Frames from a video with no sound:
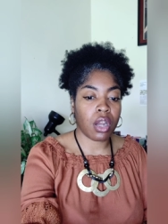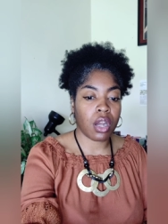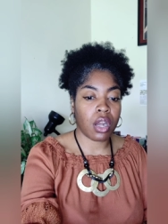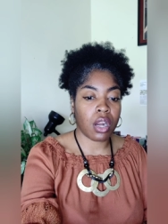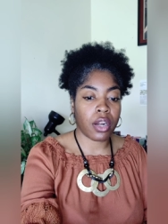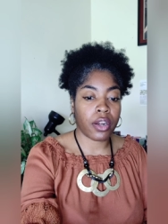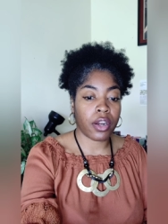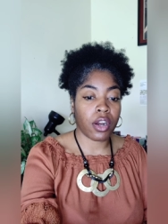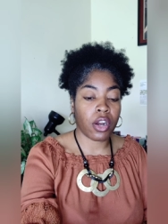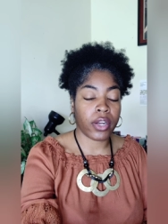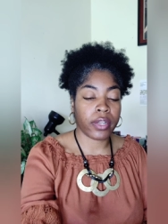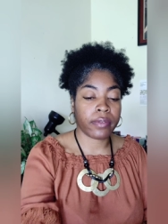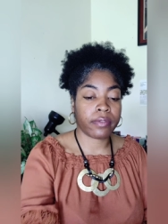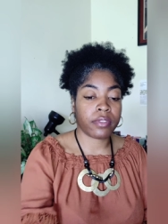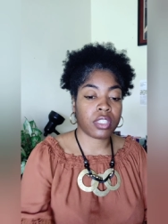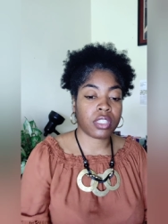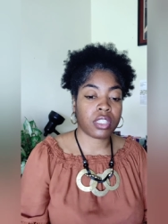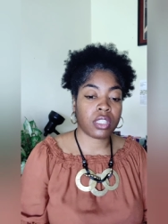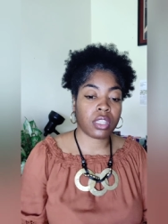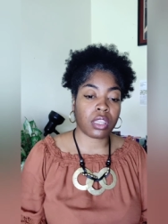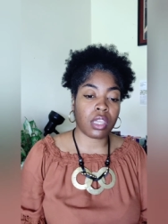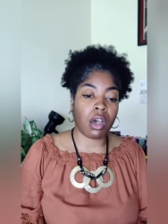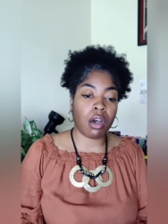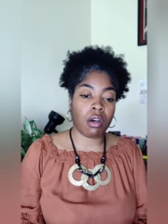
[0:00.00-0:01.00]
or a
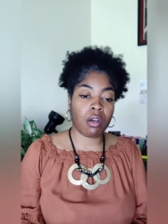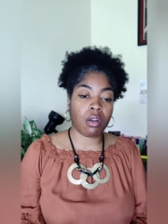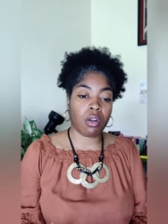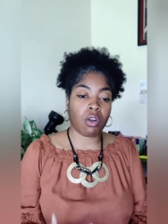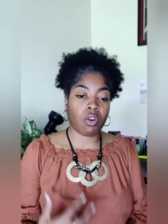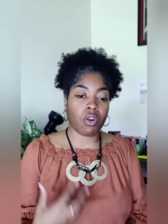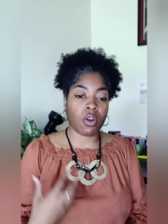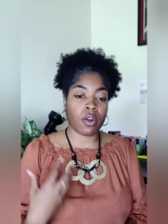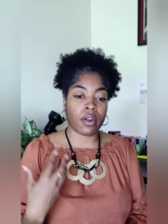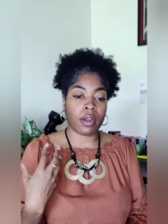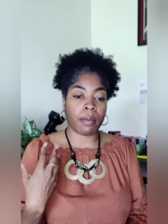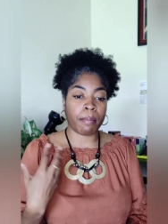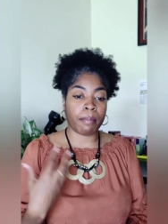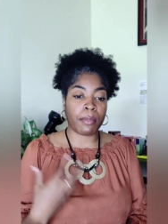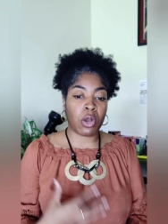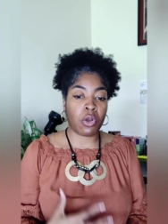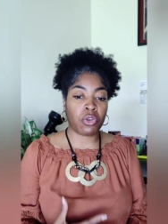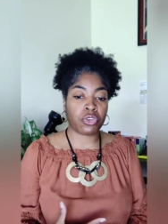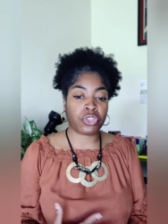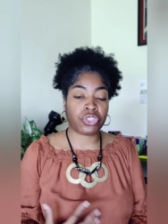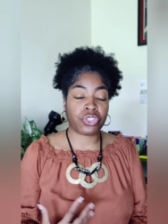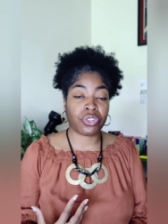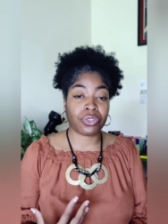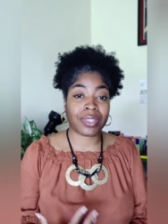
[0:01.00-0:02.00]
thought or an
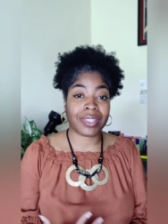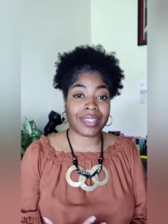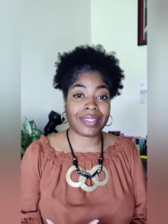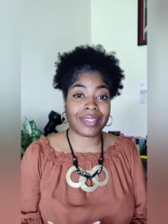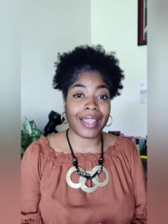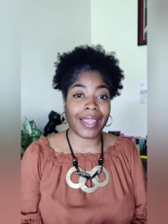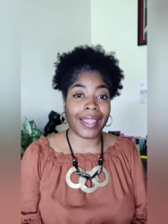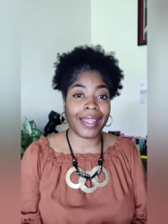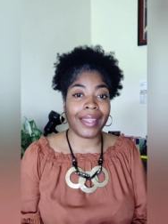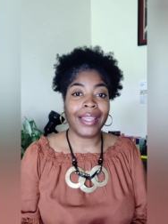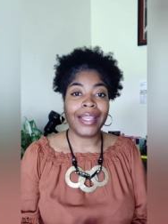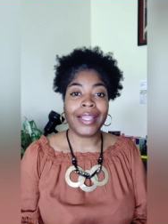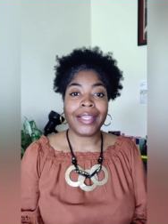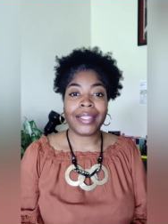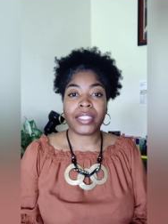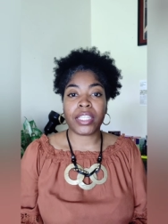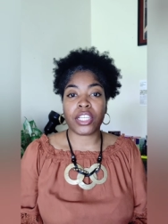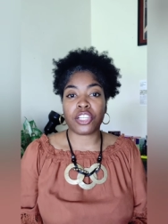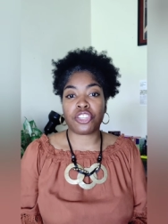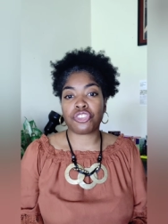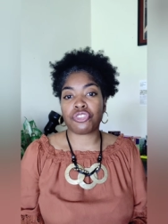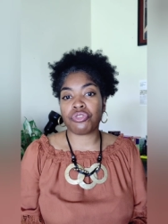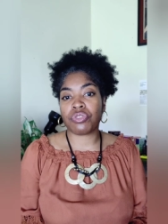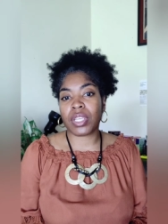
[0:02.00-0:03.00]
emotional state
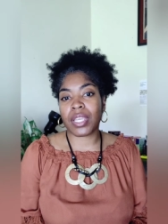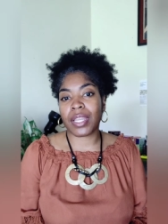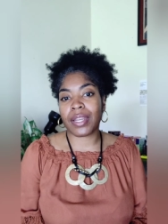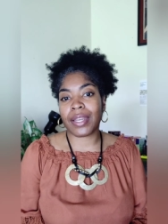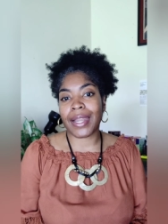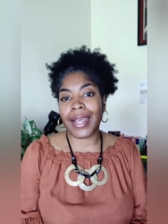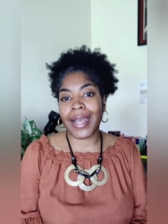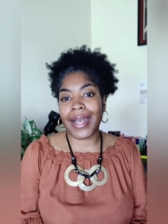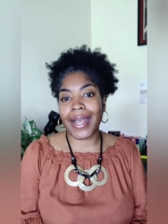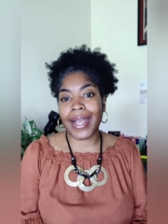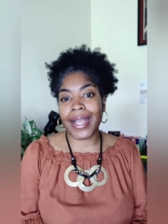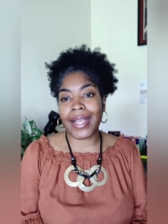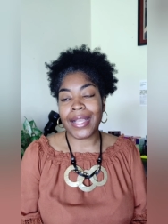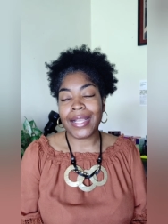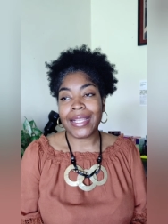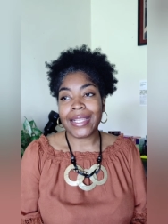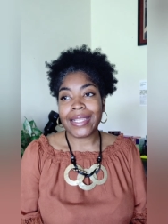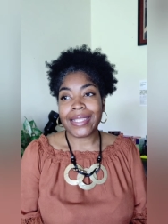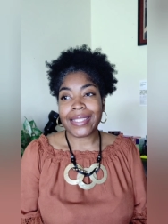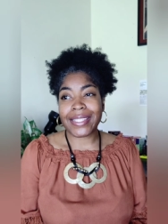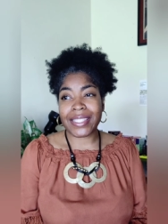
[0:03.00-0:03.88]
that you cannot